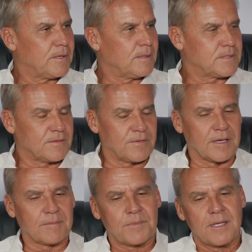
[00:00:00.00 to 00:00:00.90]
Pups
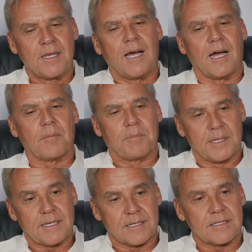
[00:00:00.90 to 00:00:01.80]
event. Our
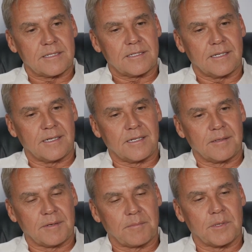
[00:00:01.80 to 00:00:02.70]
biggest
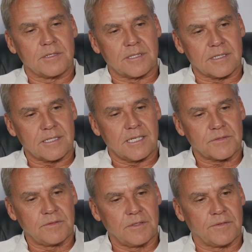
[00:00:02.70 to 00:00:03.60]
and most
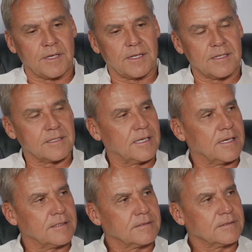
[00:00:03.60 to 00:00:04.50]
successful event is
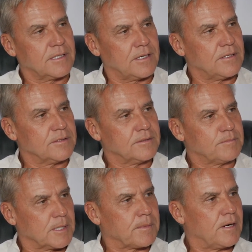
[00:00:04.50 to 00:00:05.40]
that called
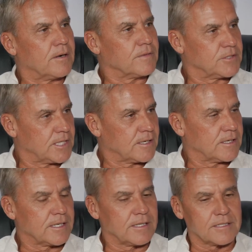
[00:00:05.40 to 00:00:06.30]
Ping Pong for
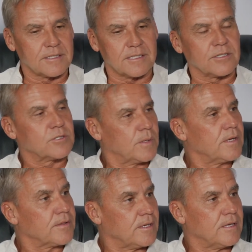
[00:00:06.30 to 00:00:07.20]
Charity. This is our
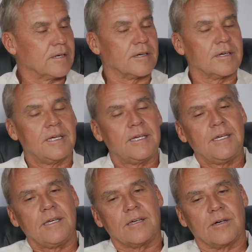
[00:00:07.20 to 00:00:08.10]
12th year
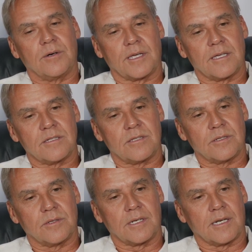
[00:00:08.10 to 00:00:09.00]
going
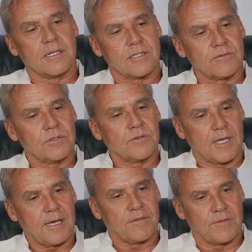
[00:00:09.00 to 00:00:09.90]
into it, and it's through
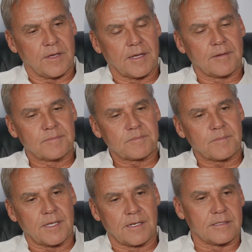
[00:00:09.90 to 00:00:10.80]
that event,
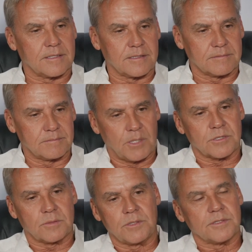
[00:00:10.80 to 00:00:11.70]
and it's a
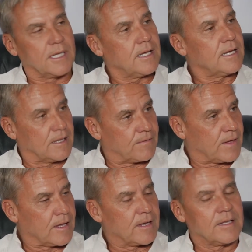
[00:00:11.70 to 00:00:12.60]
multiple day
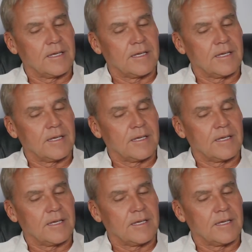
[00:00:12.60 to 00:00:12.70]
event.